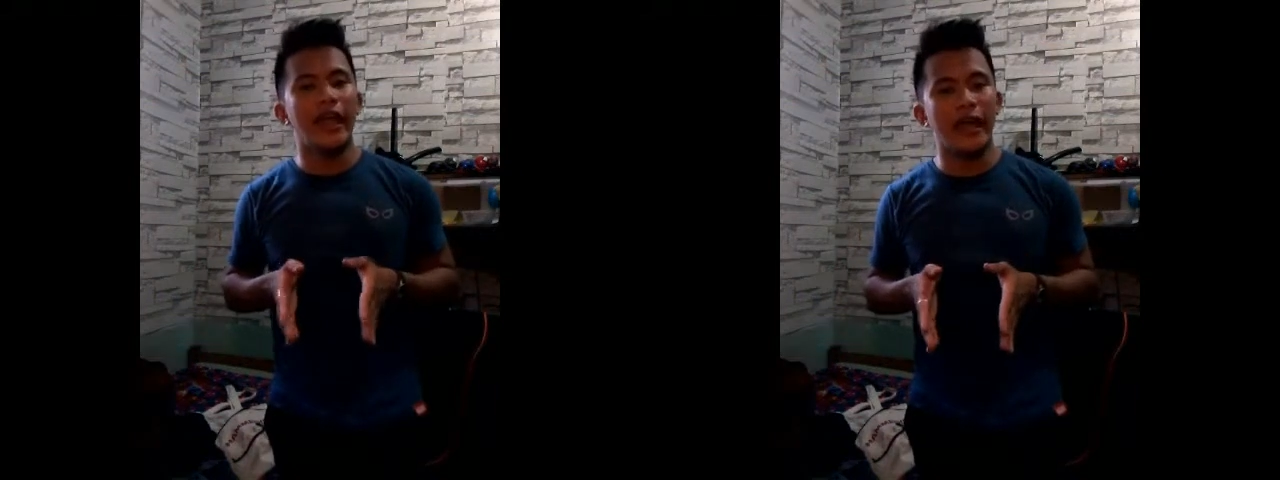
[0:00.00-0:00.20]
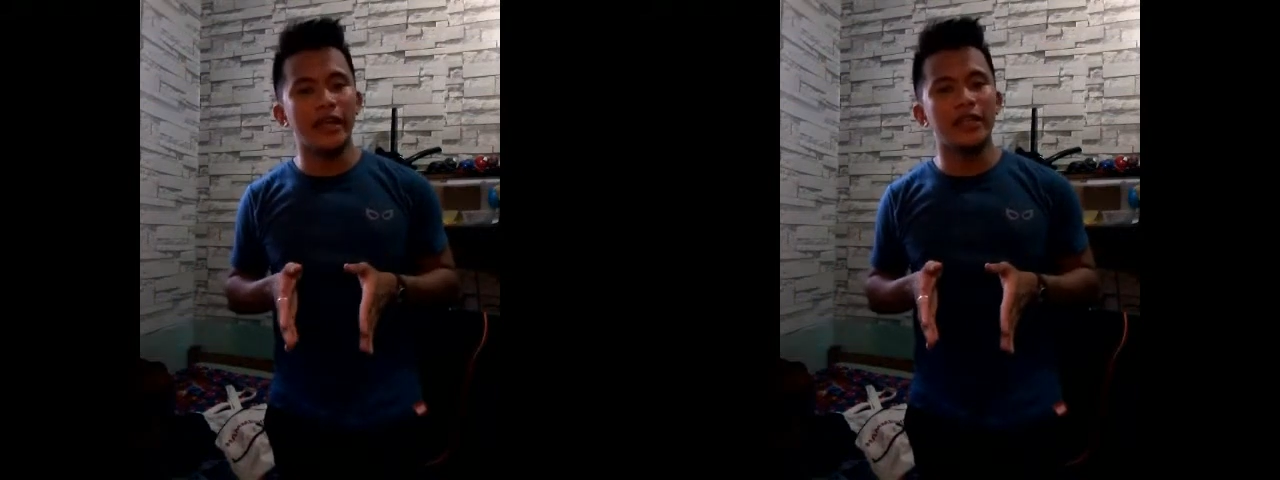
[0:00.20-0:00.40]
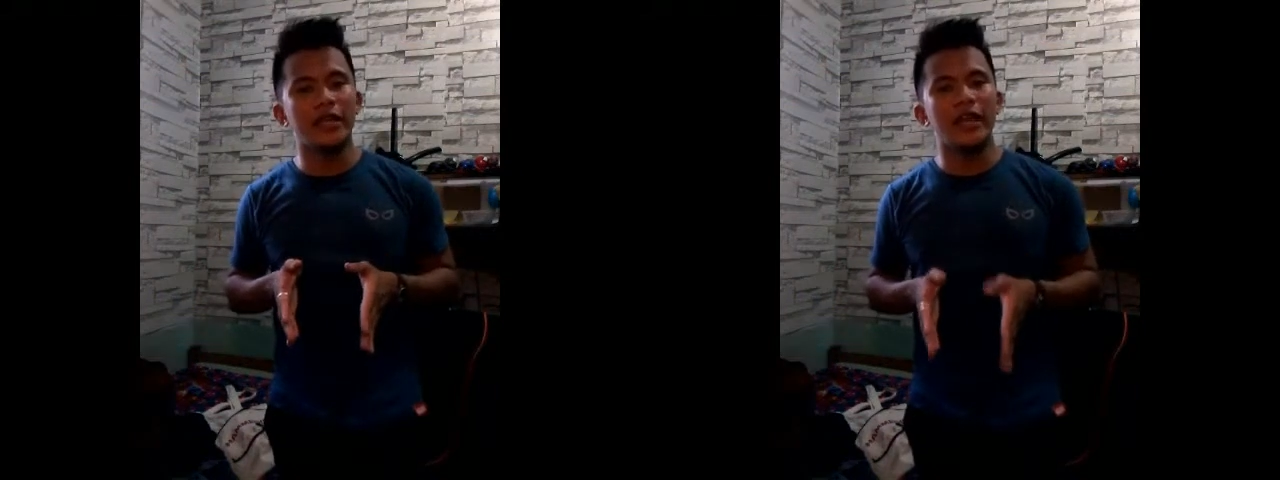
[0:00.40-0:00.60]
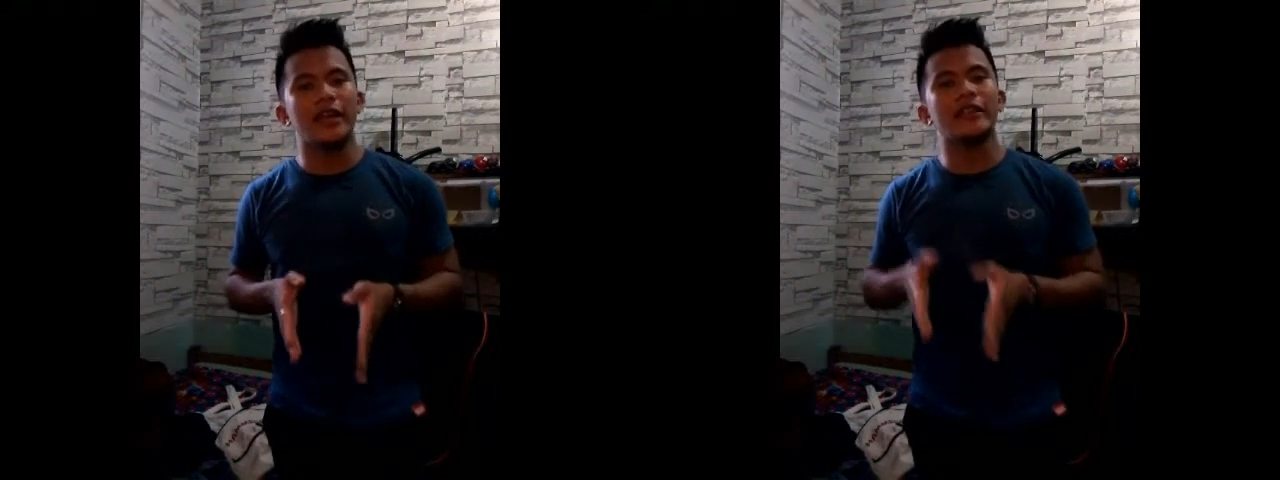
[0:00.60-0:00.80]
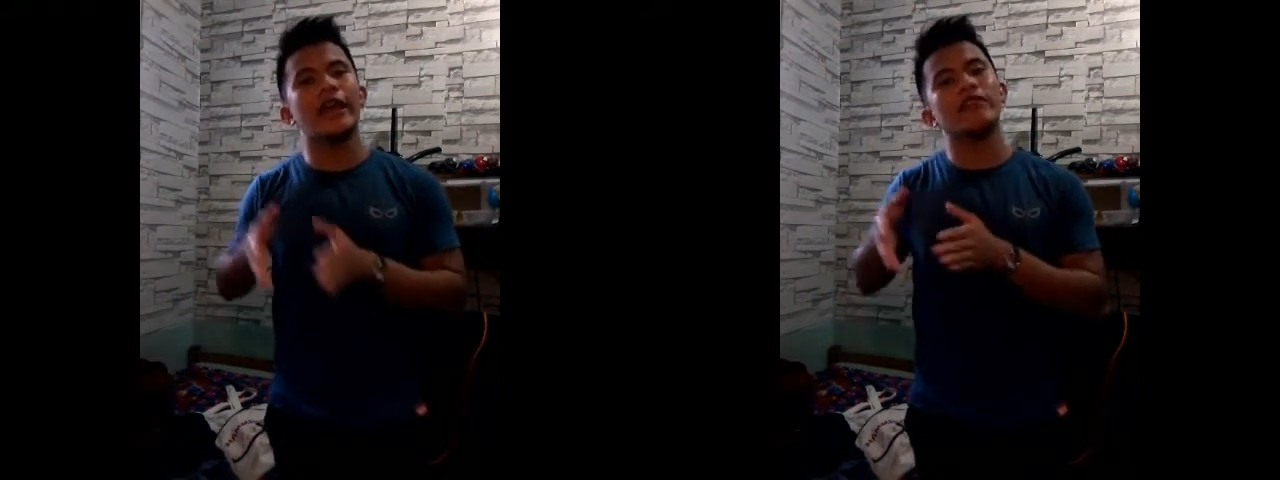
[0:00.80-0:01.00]
and
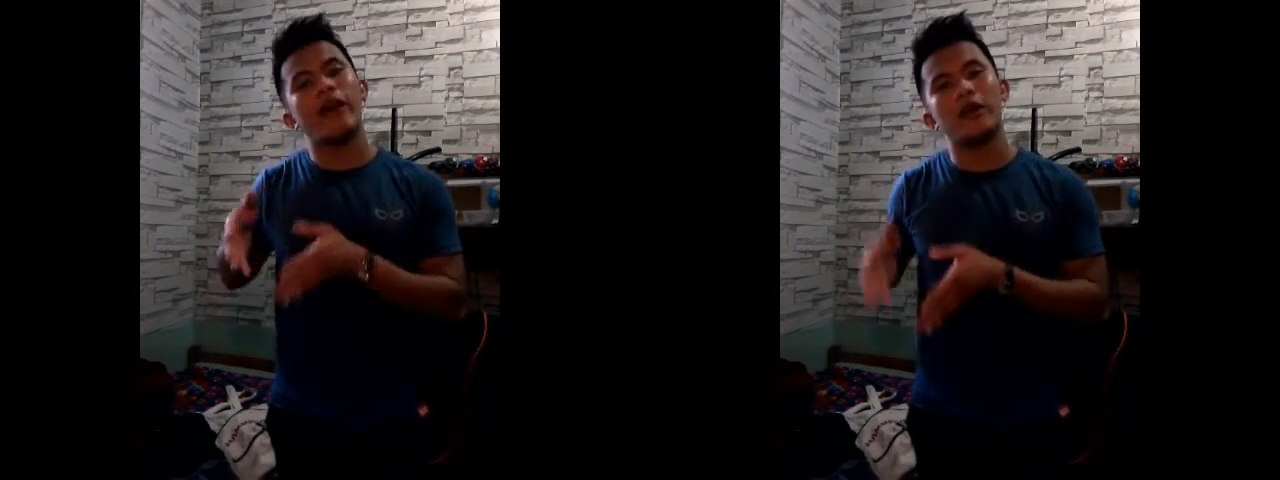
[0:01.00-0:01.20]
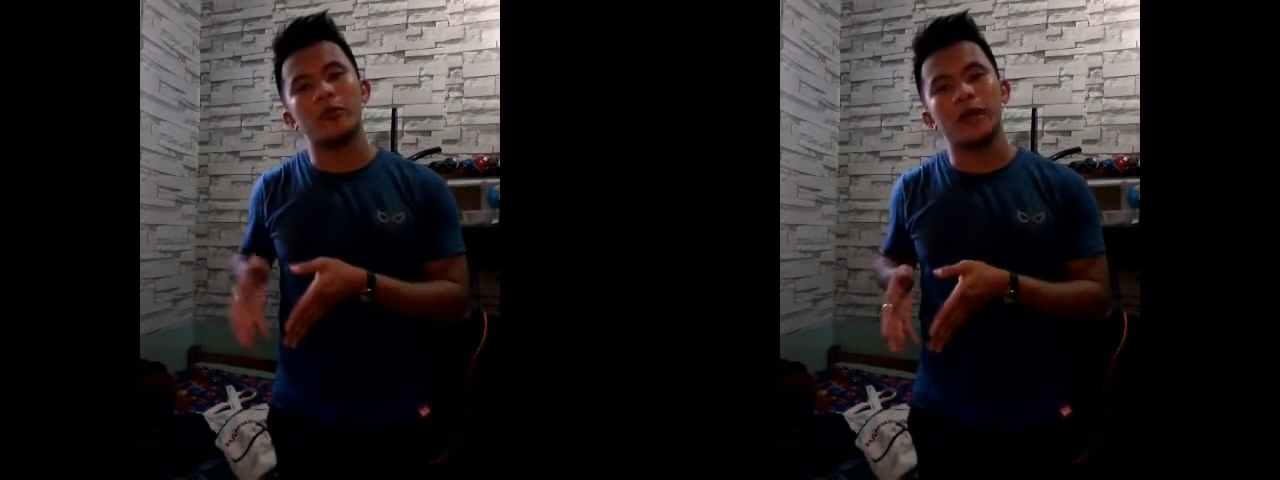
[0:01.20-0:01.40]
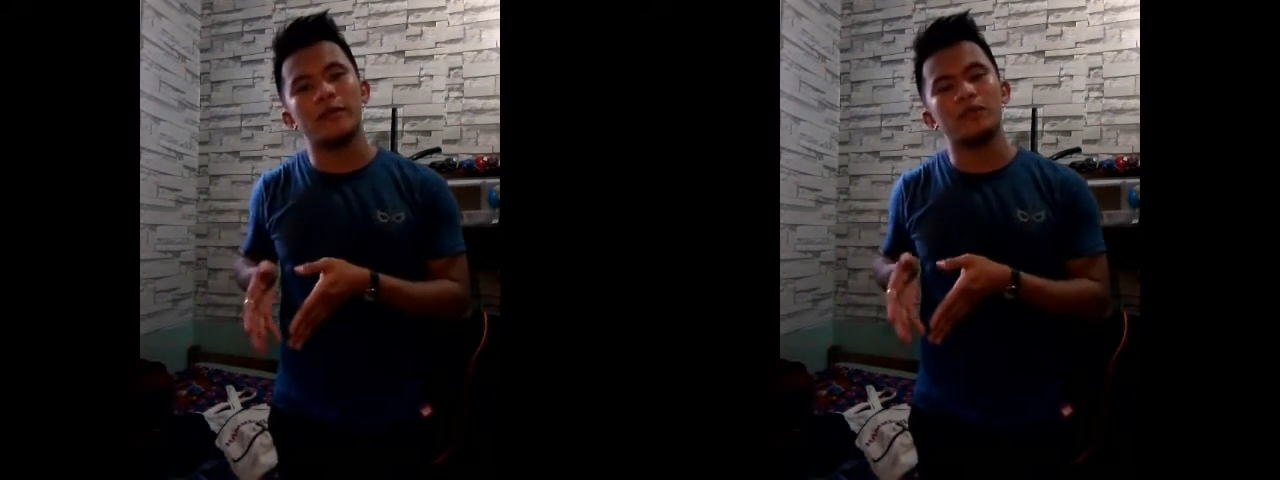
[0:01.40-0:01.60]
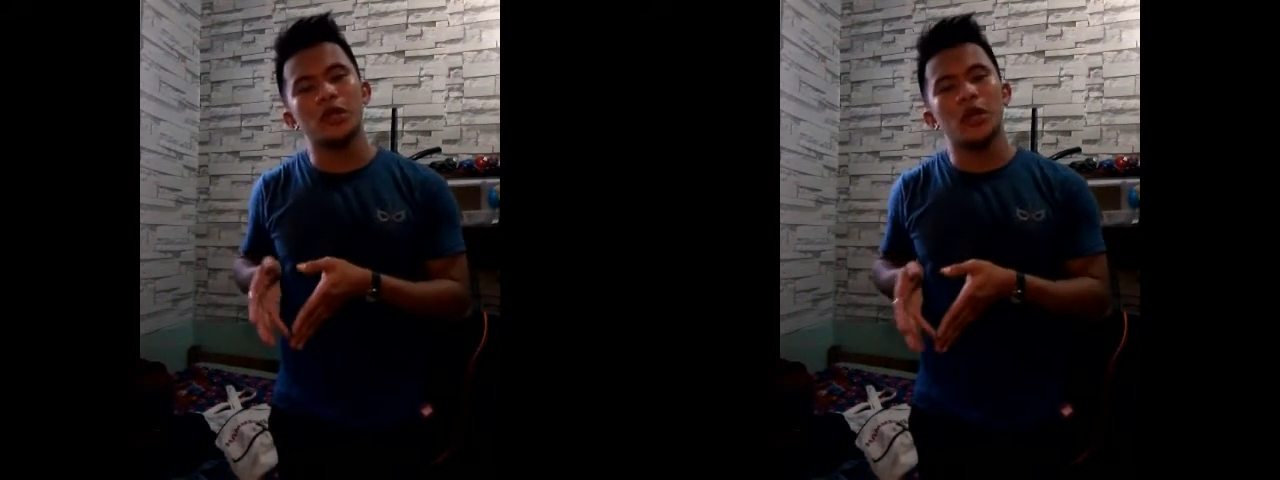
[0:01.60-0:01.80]
the environment.